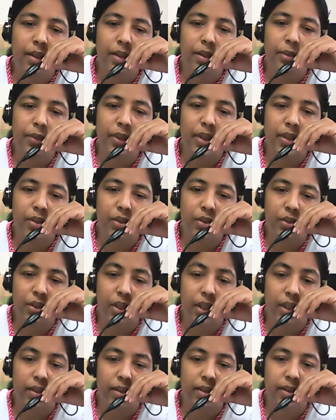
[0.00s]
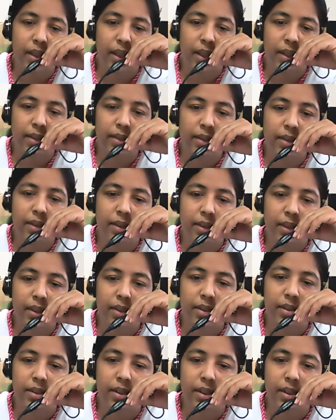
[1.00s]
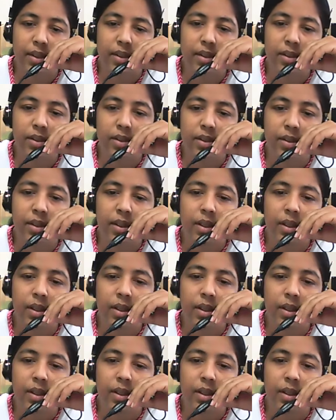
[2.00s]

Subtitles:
V snares, and T snares.